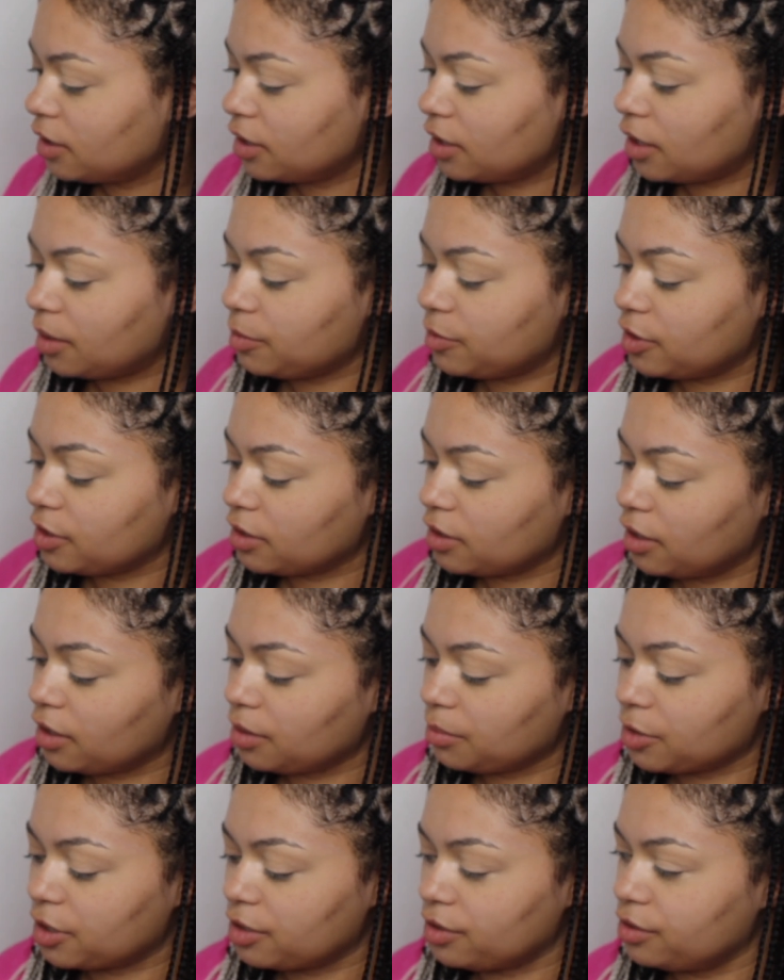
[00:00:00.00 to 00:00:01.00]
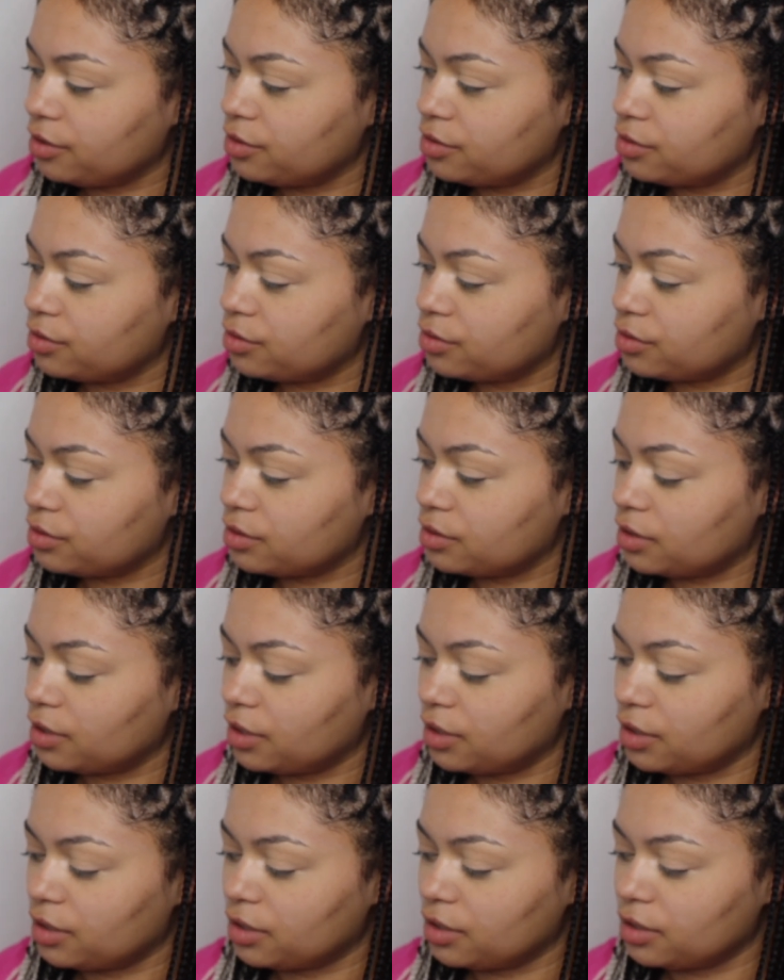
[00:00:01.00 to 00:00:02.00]
I'm thinking I'm gonna use
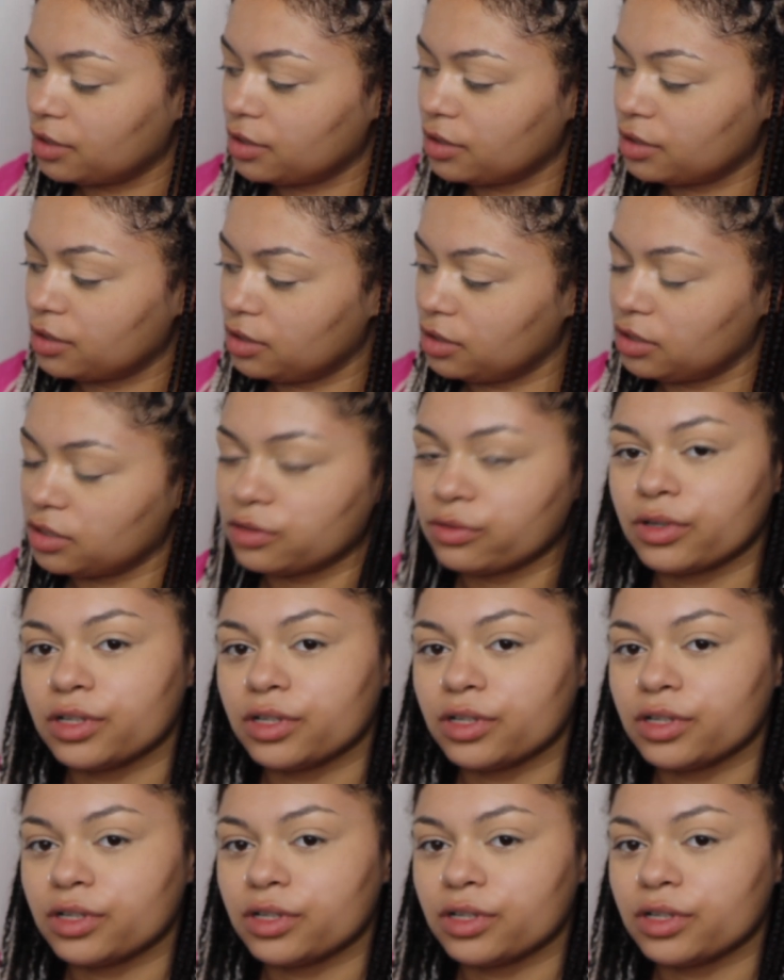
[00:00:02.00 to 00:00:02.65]
these